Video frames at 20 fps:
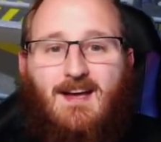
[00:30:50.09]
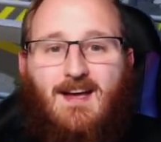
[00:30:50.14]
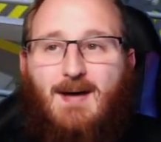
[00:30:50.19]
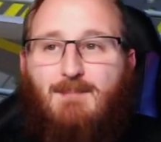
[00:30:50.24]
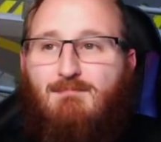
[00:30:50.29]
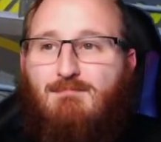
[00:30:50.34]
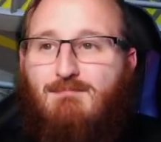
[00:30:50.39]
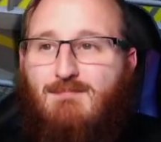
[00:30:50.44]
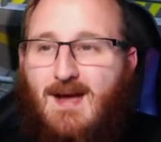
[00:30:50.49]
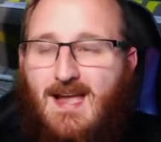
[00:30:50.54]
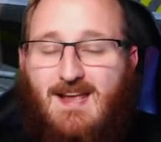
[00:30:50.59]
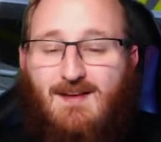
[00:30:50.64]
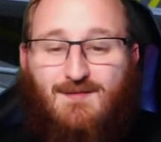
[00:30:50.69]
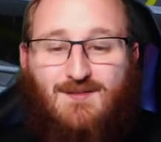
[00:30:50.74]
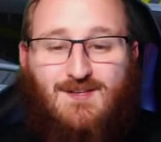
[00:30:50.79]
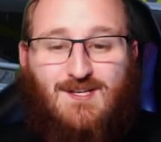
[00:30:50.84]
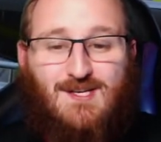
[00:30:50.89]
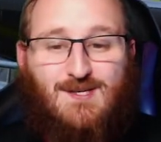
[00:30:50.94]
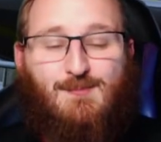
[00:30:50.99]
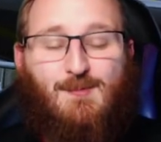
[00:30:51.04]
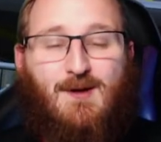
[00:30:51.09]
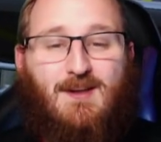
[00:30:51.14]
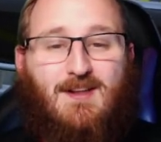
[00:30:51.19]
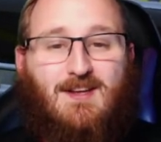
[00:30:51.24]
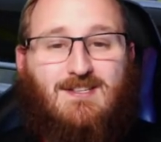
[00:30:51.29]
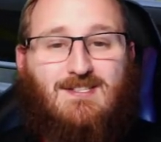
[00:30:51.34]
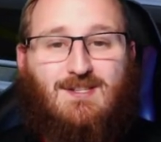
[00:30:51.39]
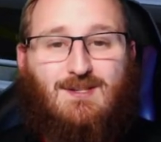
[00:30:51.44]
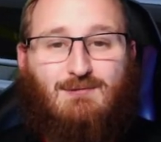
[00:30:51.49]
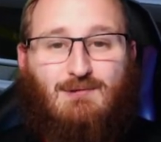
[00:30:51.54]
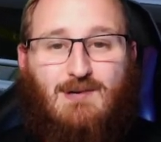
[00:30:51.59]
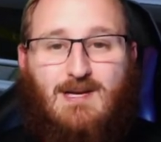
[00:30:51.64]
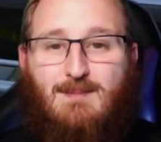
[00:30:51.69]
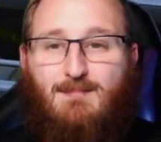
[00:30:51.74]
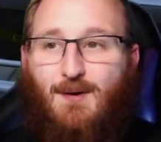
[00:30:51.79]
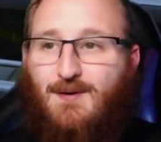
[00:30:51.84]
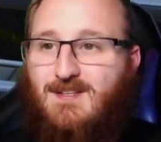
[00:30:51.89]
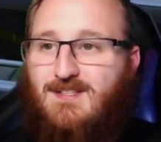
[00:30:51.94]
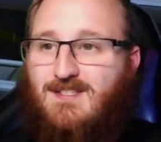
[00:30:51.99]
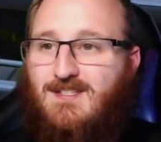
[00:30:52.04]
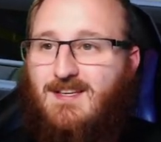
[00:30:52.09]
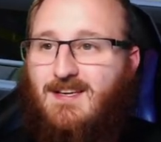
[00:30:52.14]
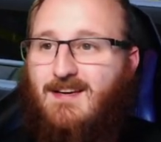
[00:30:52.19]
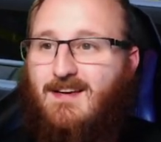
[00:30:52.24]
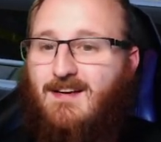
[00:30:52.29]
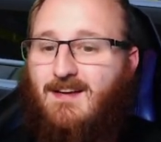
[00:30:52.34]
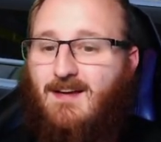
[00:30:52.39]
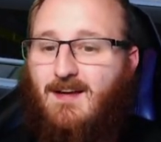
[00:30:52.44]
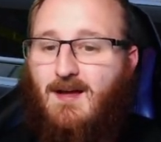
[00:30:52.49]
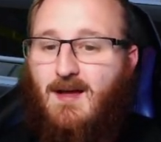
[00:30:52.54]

may have just won us 3 points here.